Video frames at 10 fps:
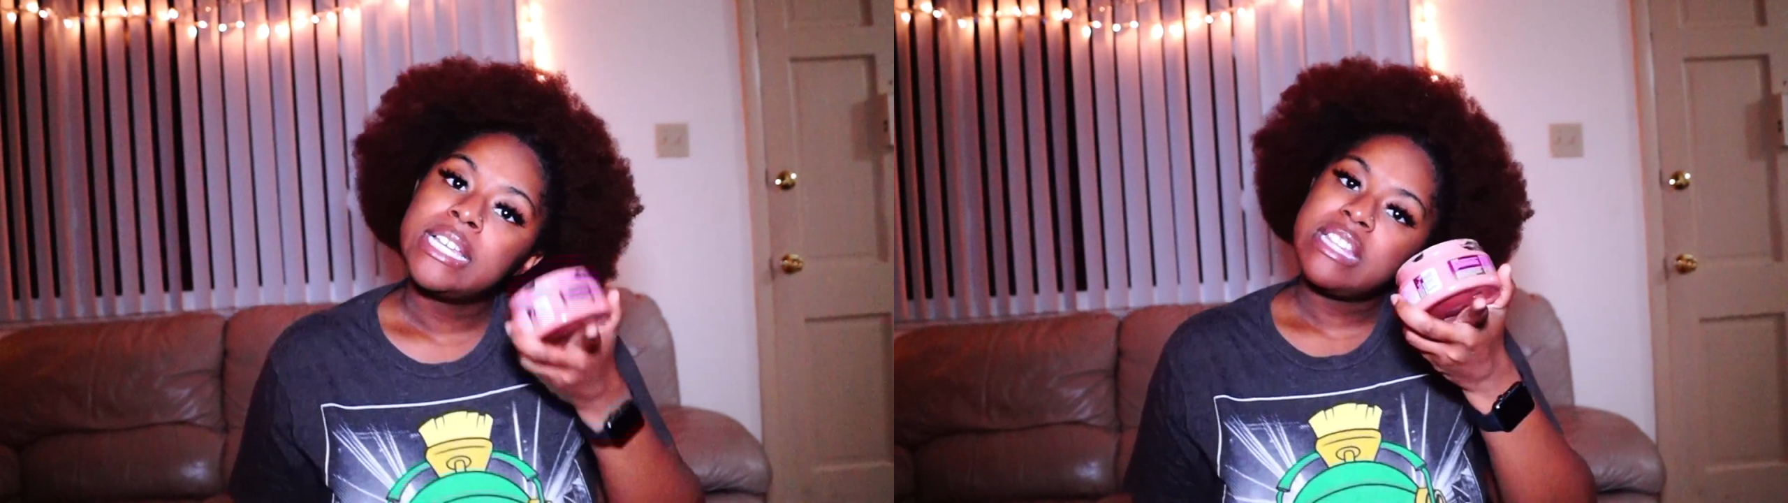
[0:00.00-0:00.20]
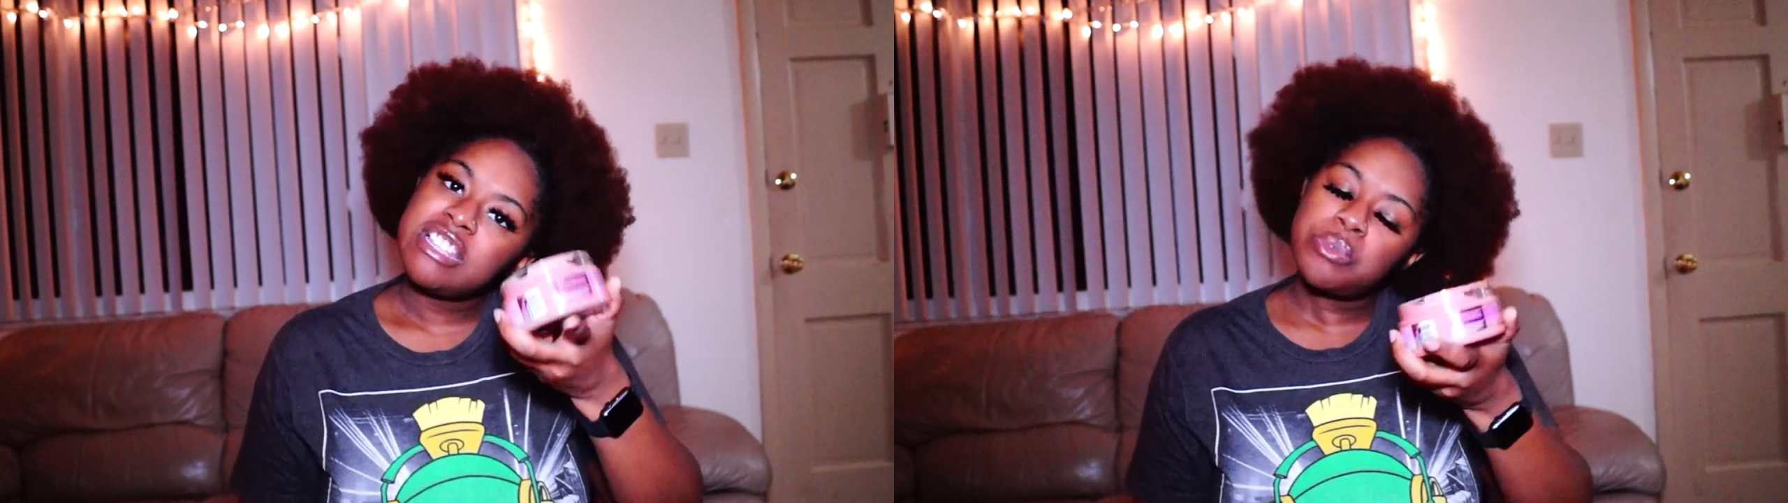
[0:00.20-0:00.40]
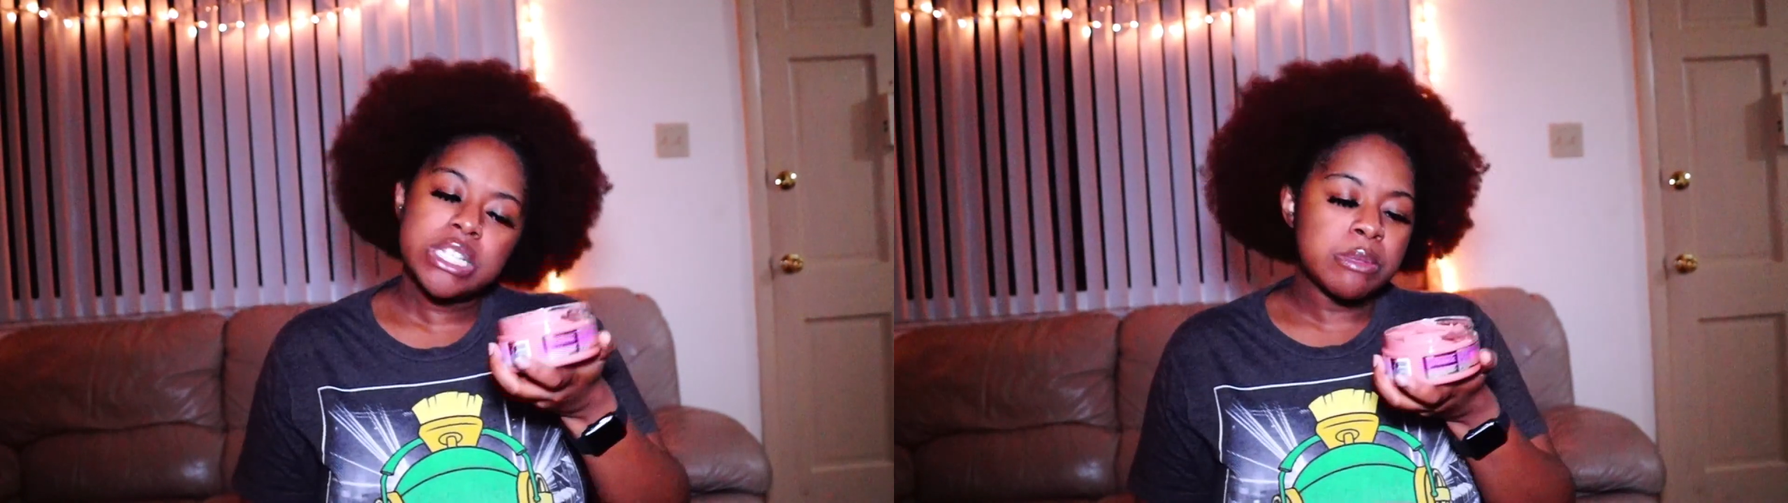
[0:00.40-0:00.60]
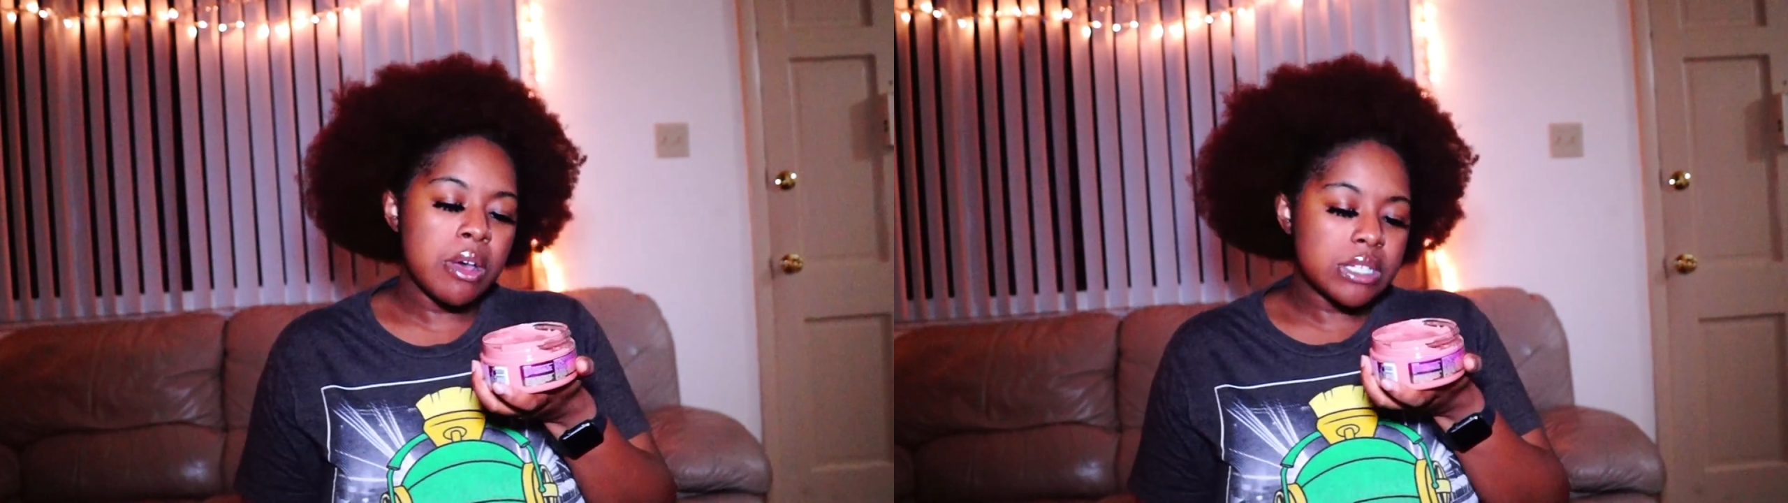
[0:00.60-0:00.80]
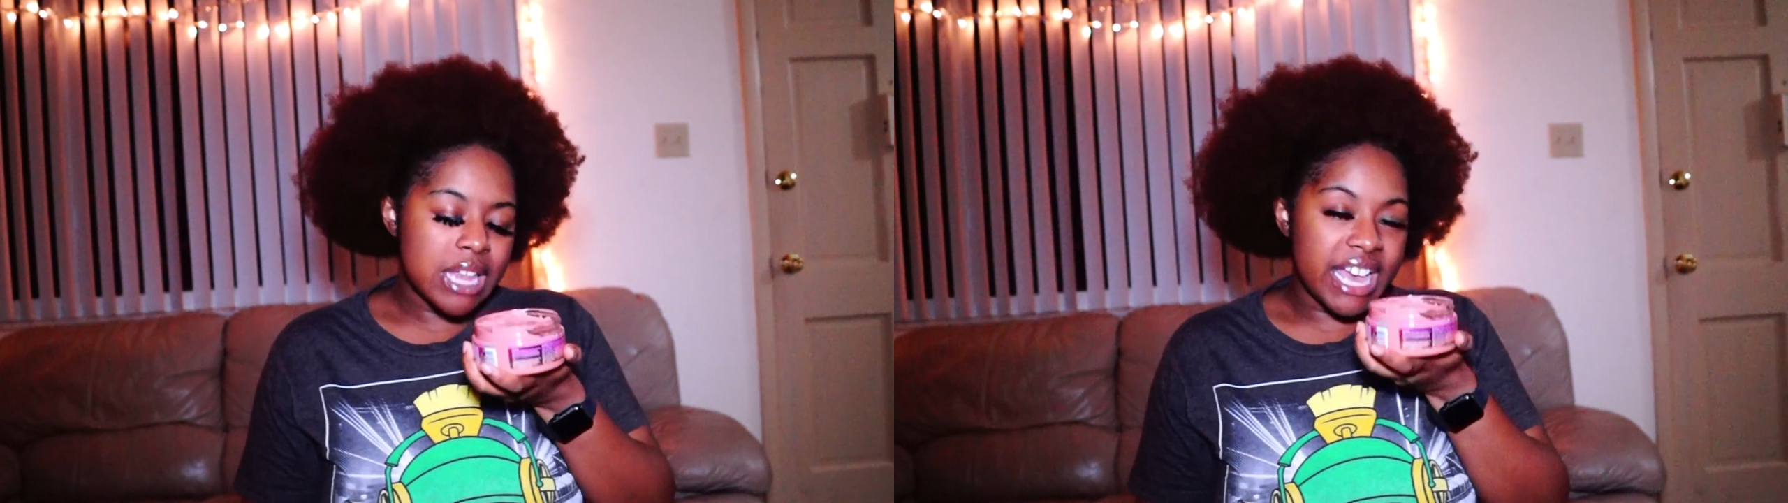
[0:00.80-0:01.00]
That's what it
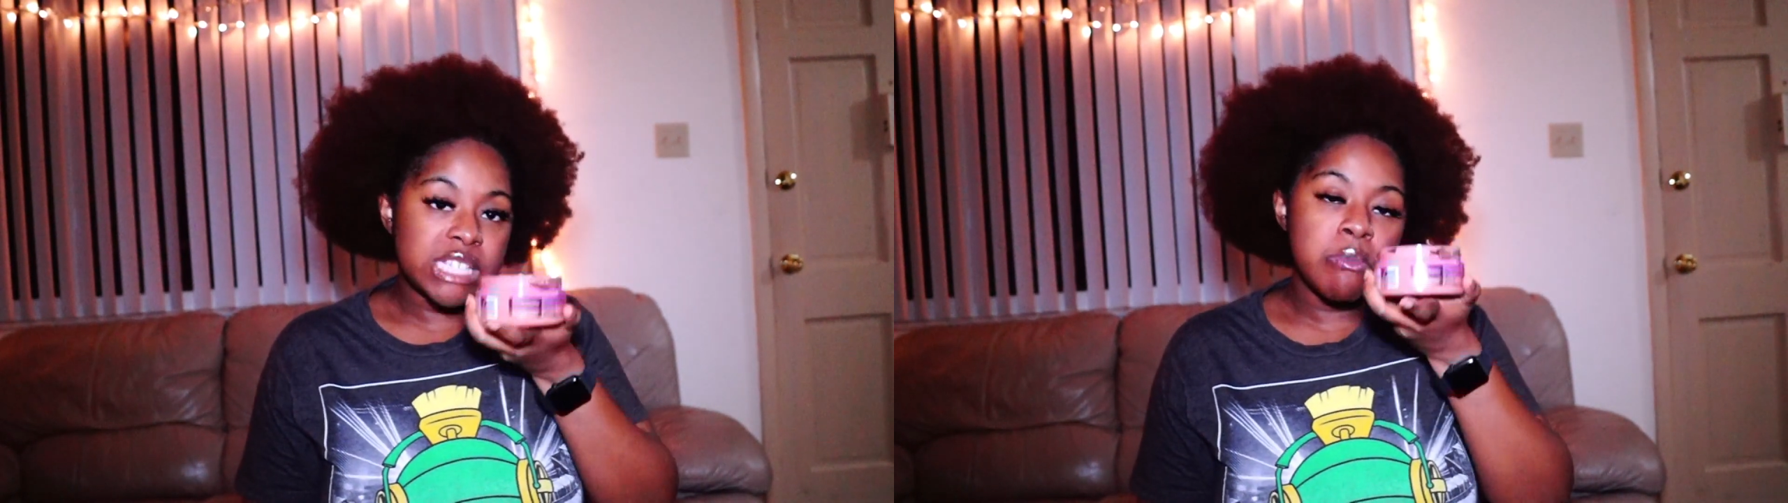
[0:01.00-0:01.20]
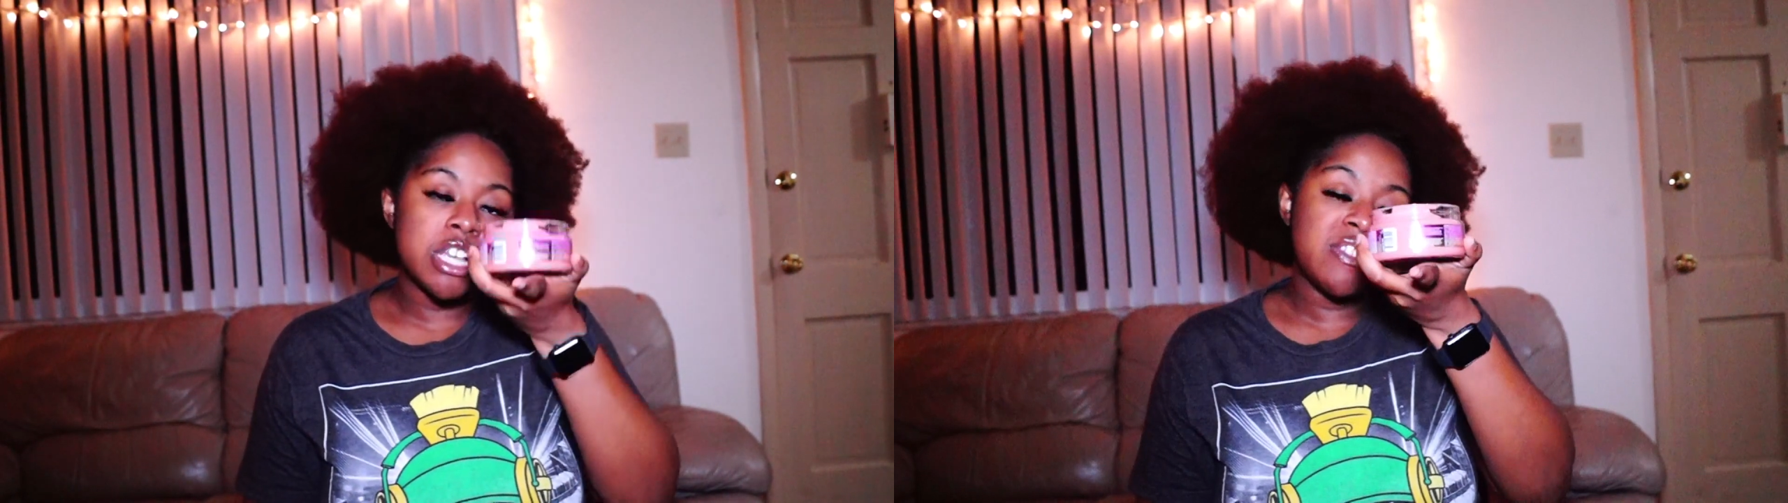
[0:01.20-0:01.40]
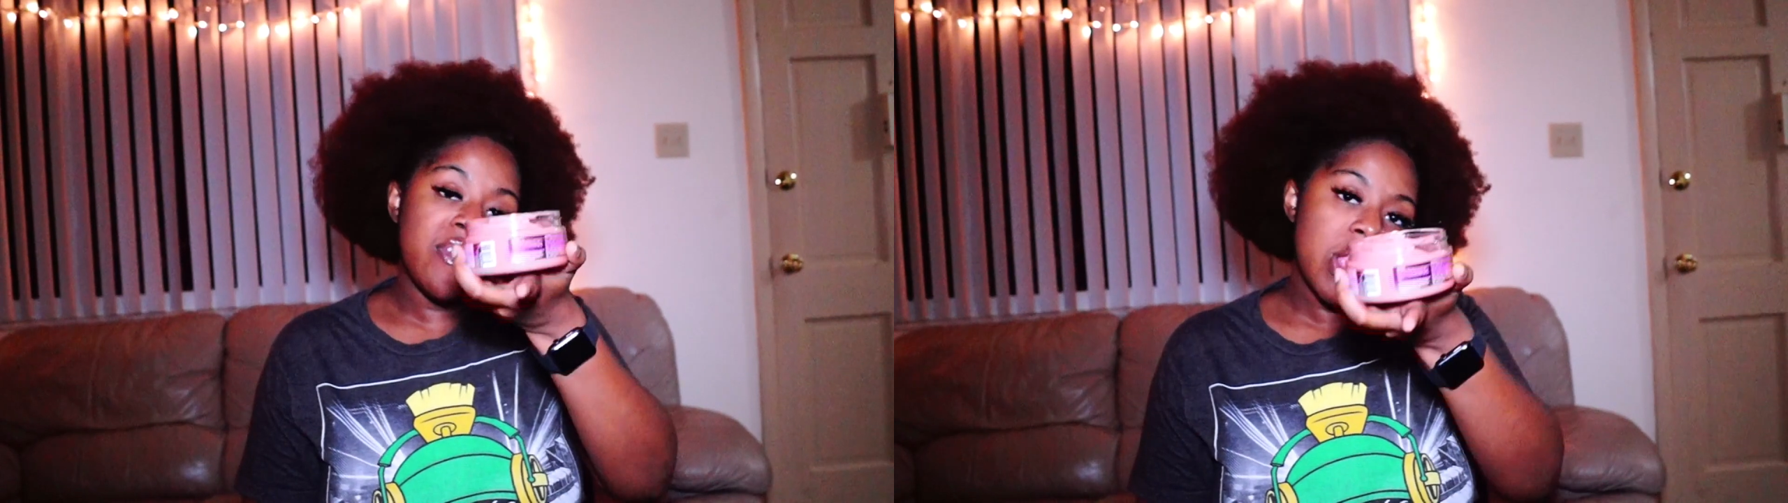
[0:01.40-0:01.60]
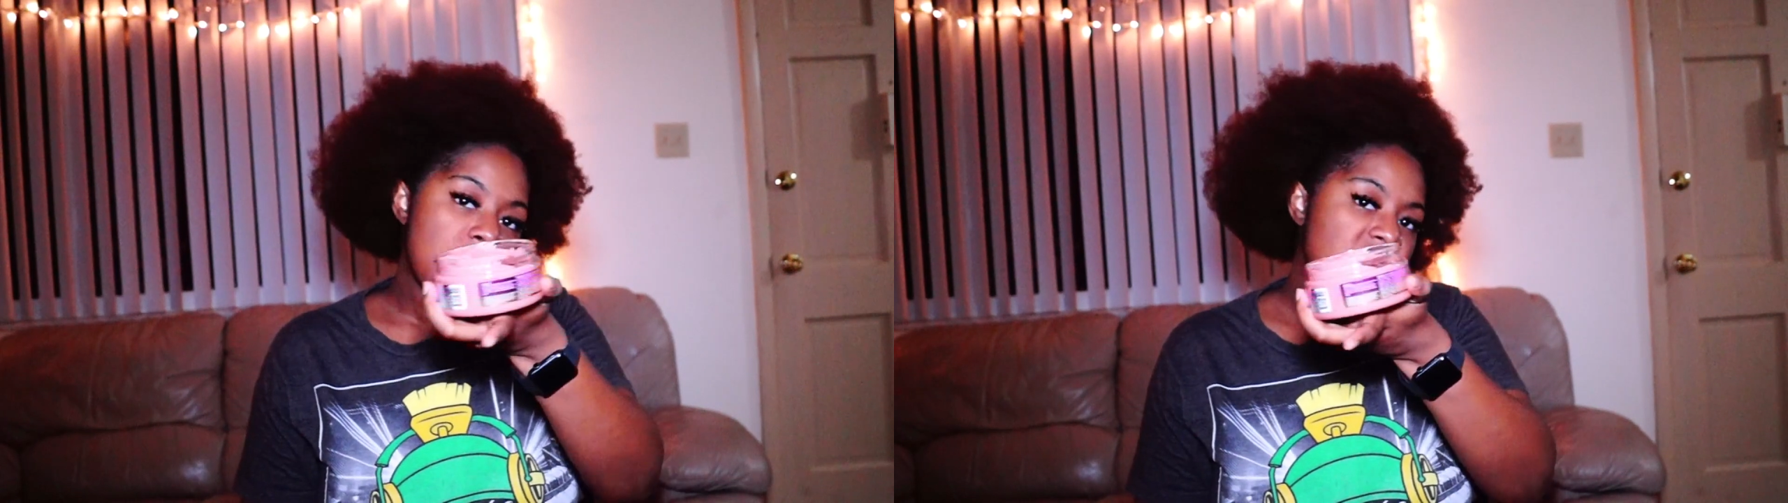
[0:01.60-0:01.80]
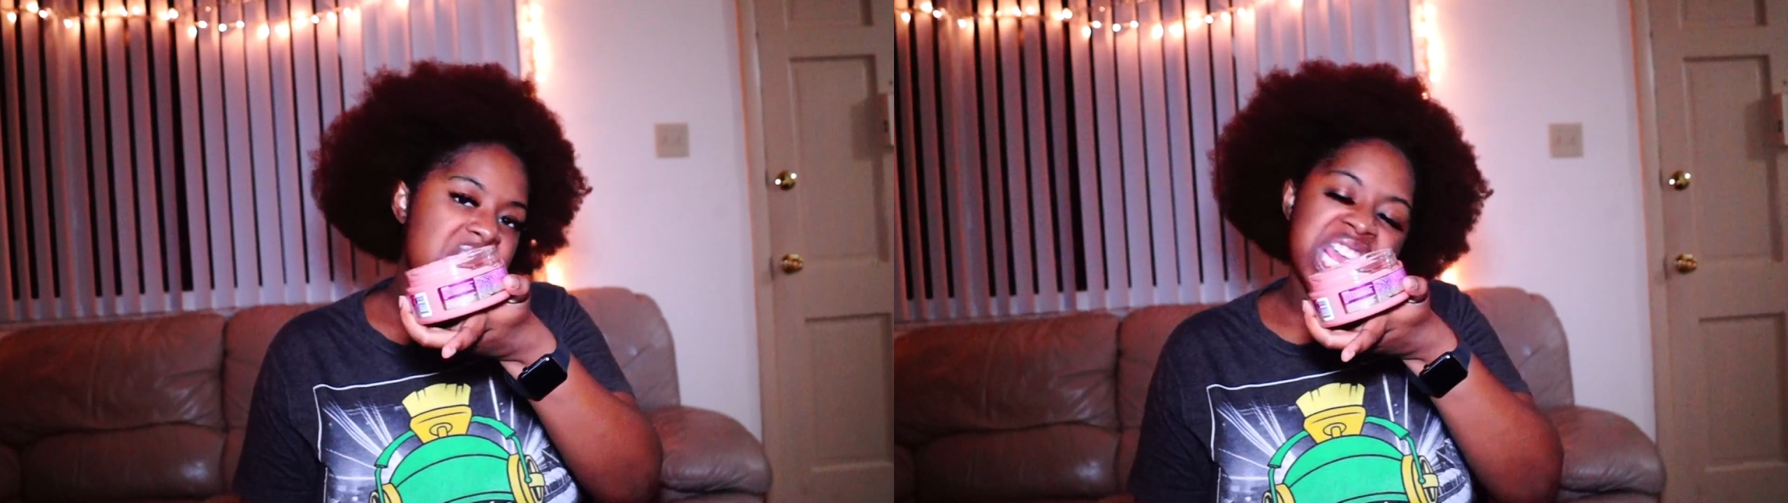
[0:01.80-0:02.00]
smells like. It smells very
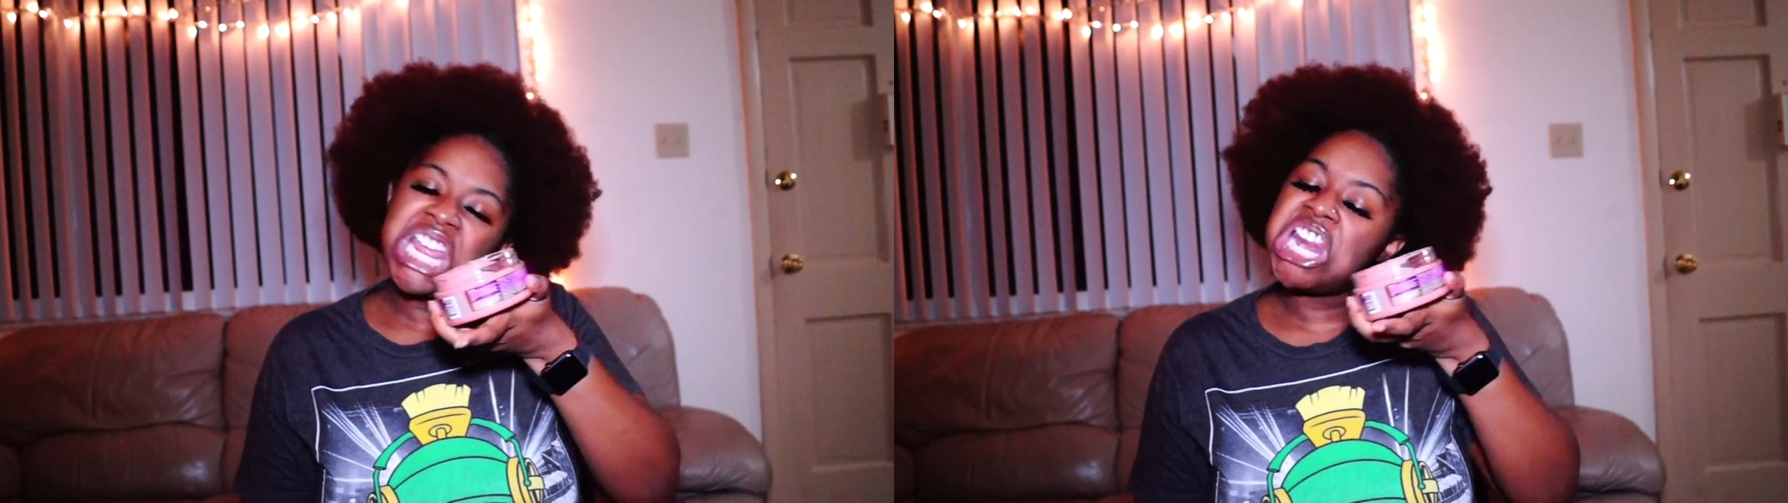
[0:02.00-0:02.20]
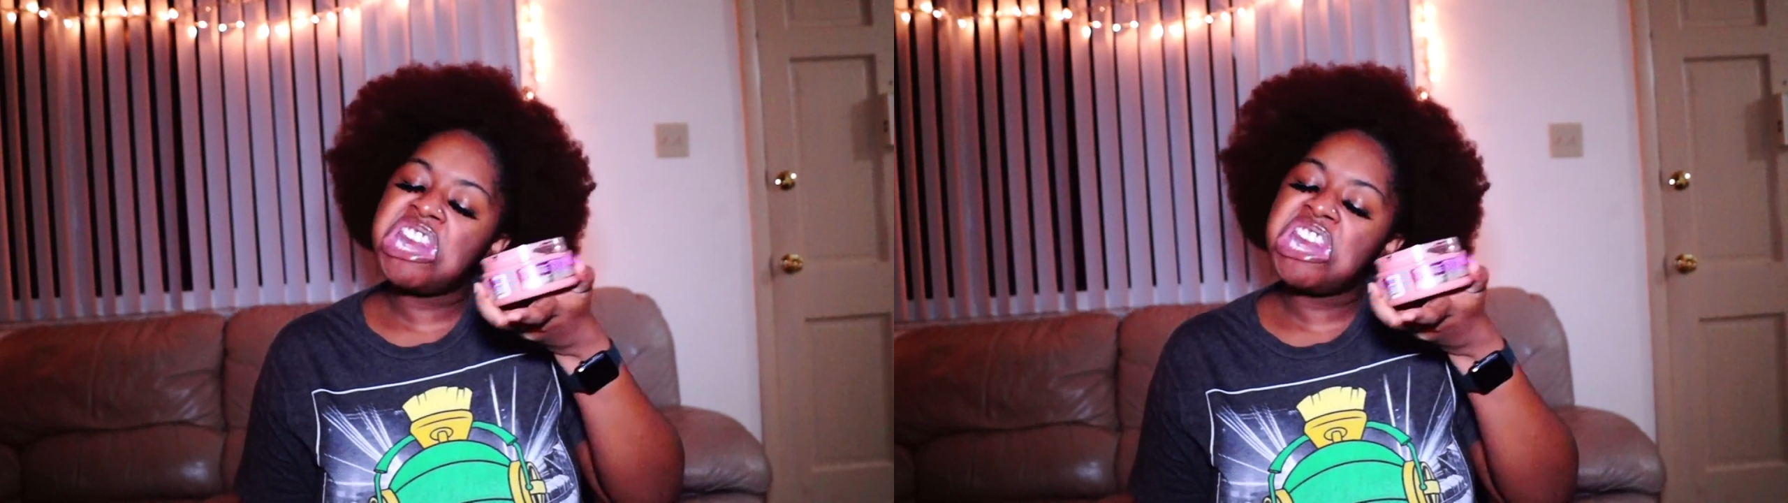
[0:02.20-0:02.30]
organic.